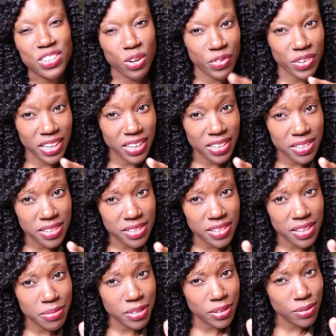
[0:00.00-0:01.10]
Don't forget to
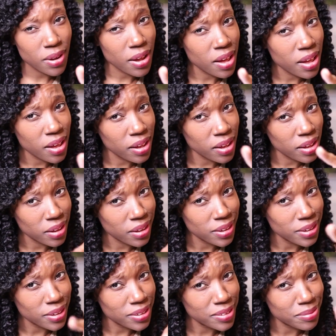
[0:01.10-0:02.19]

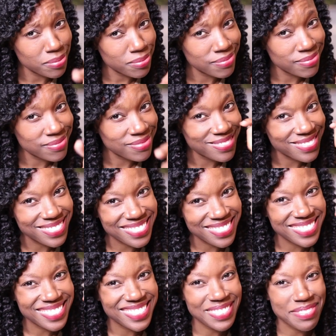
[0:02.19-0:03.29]
subscribe.
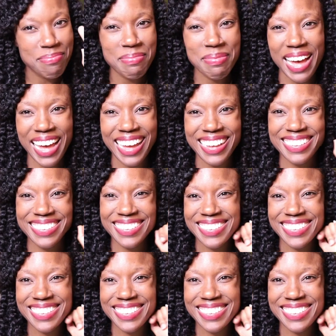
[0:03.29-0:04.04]
Bye.